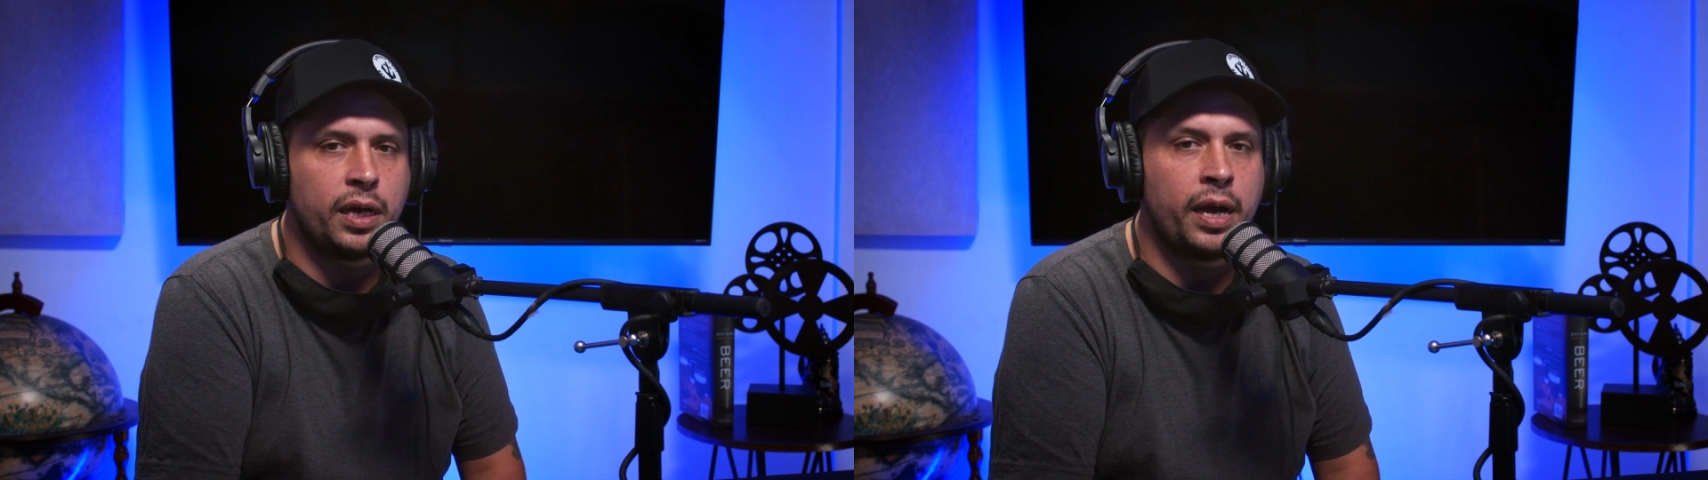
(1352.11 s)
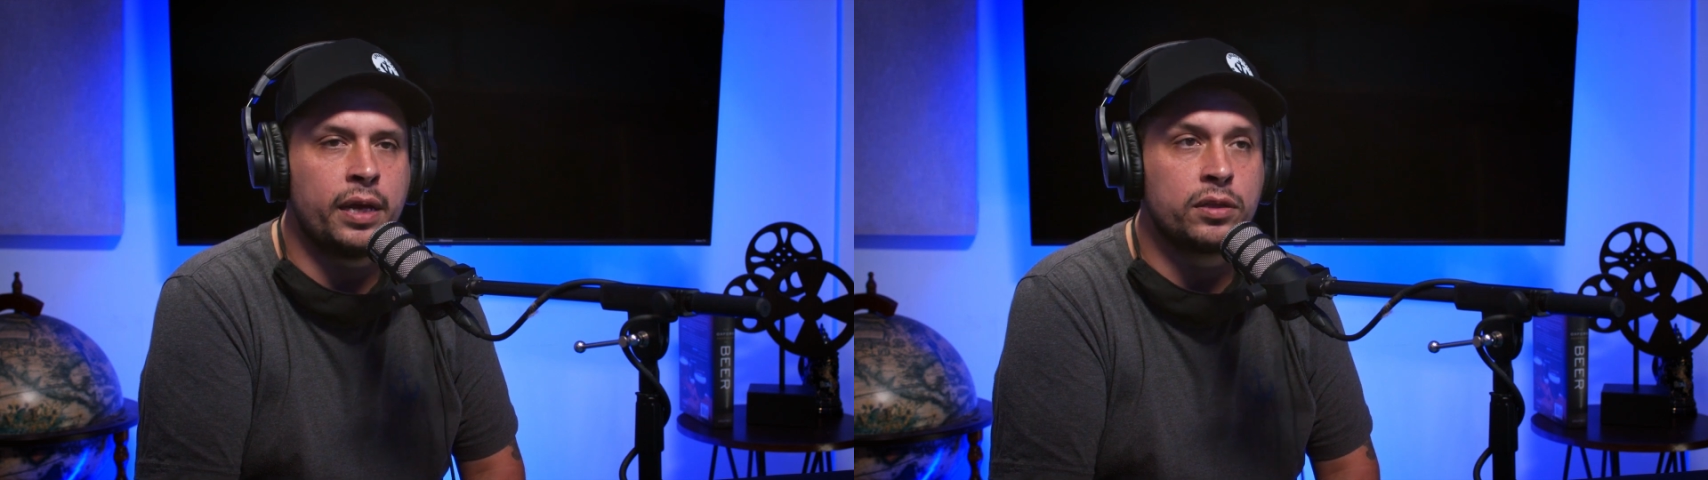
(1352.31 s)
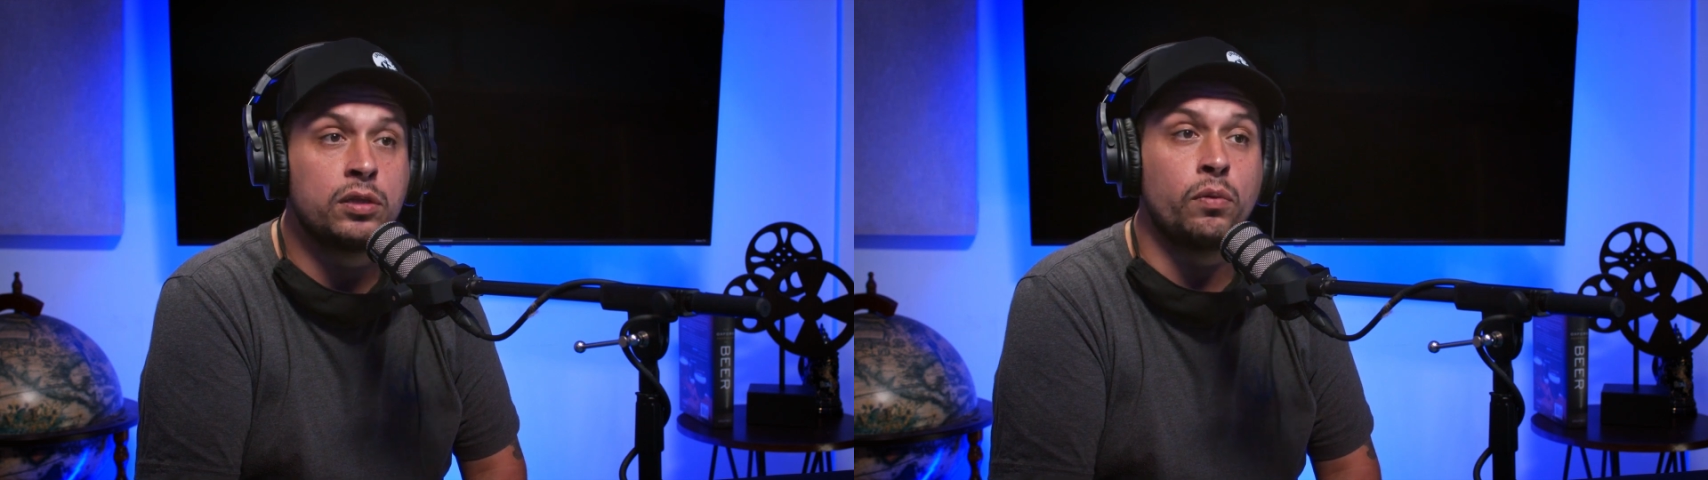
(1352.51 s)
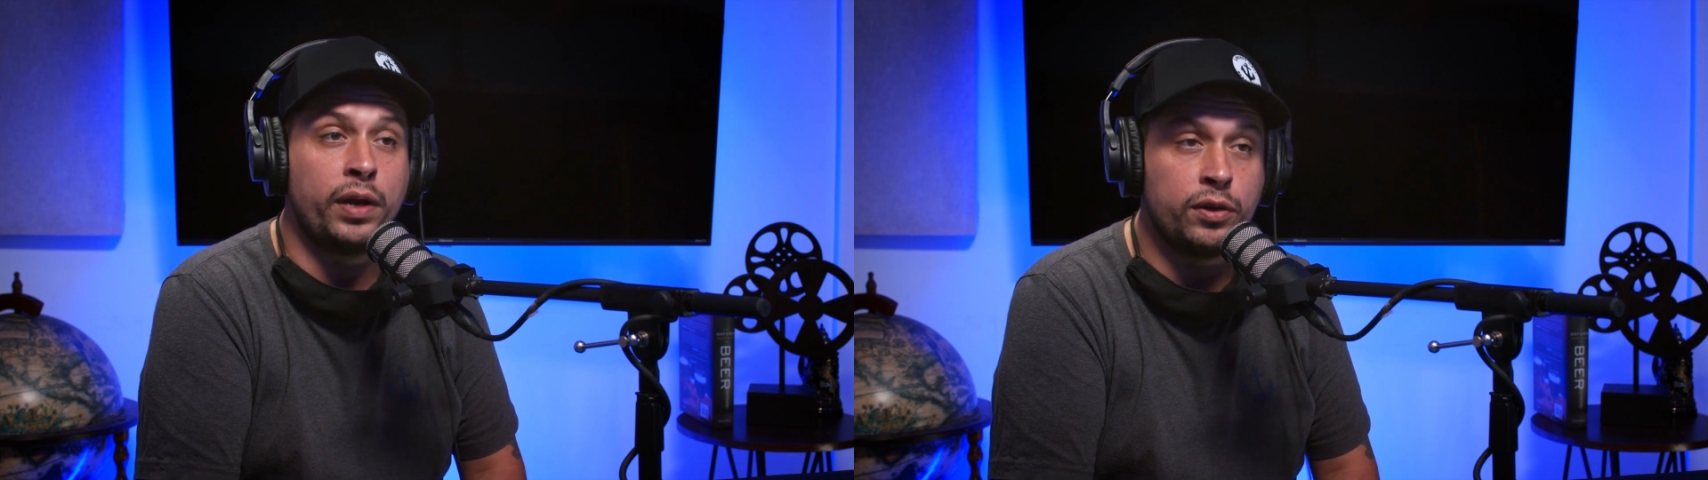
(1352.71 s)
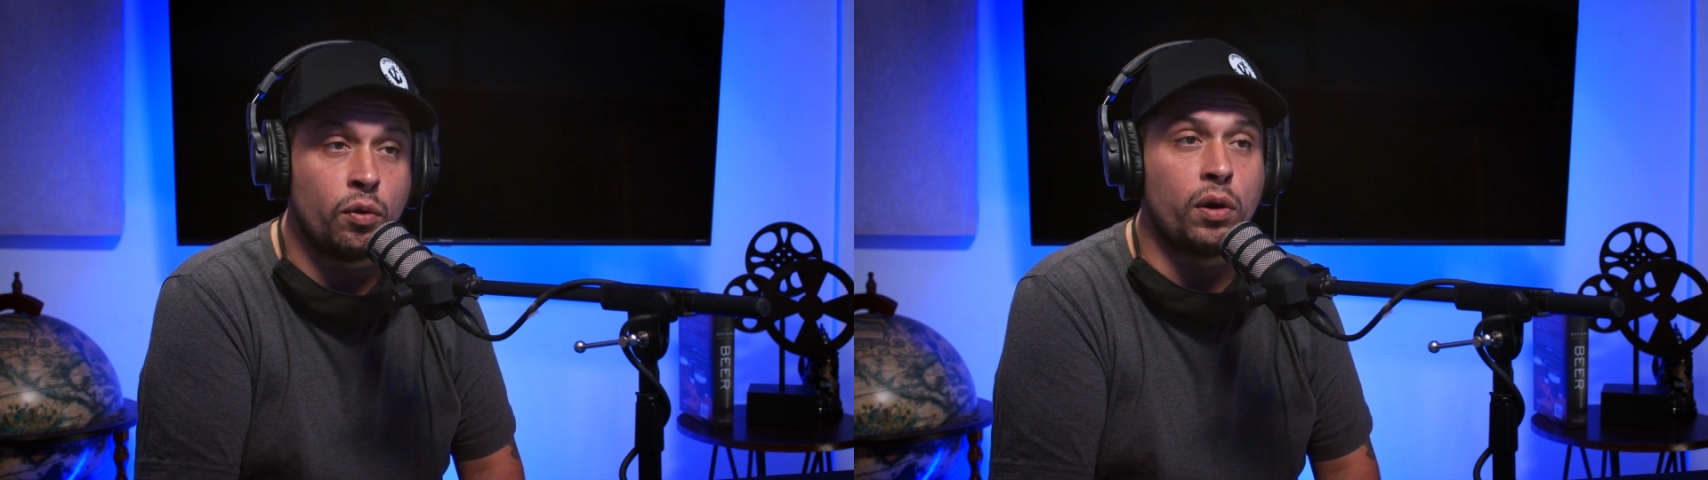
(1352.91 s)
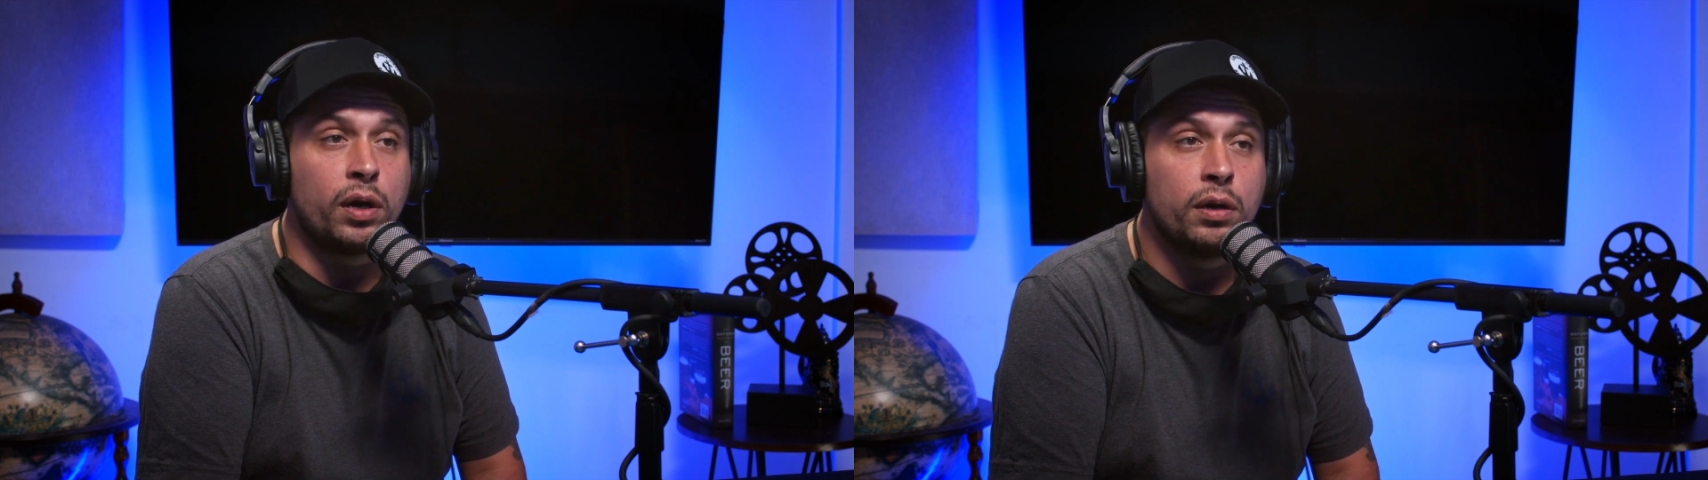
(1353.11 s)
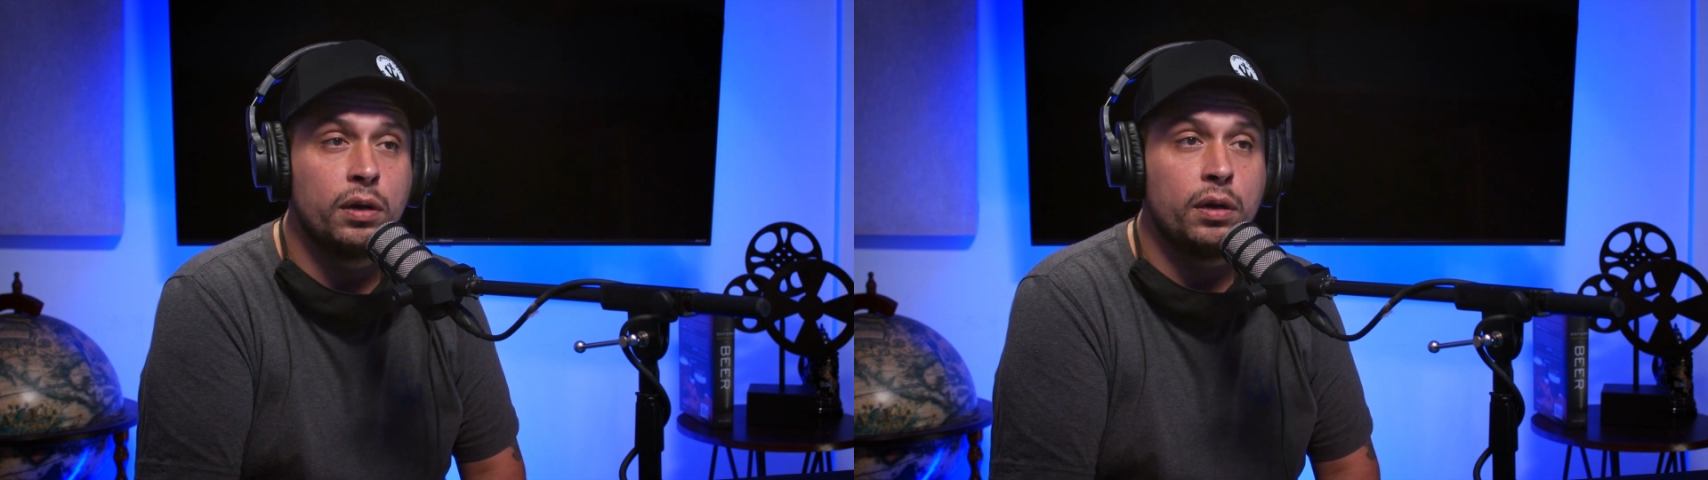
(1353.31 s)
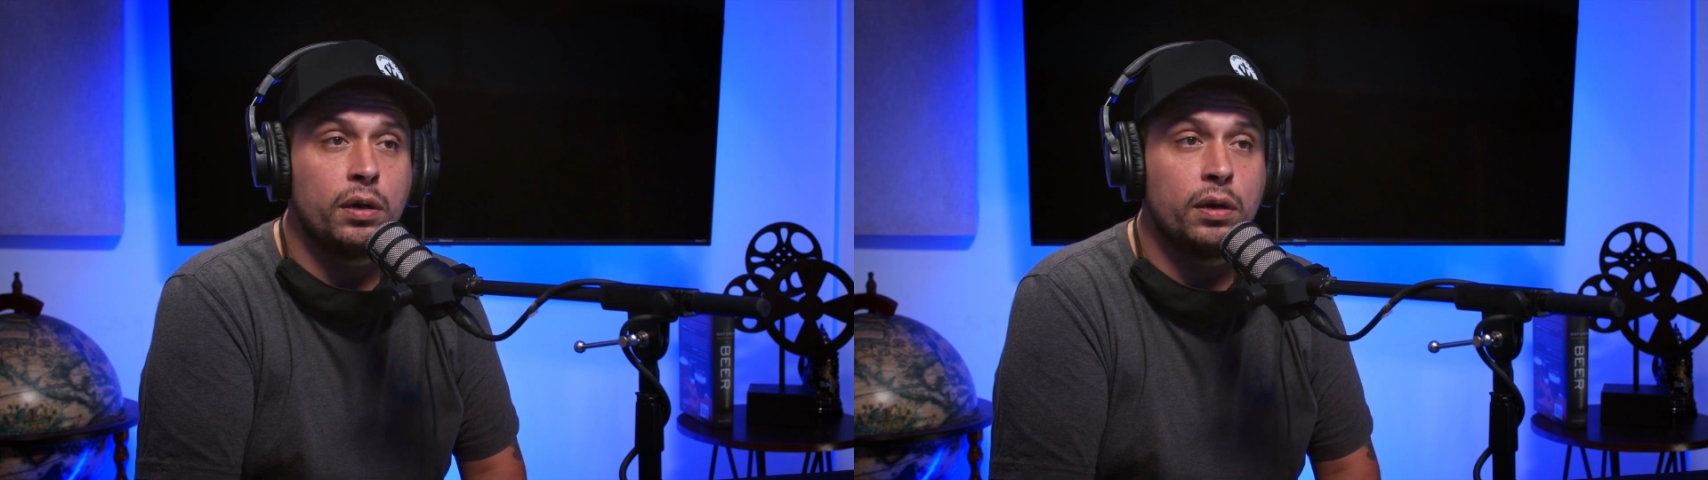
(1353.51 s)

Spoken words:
at the Red Door,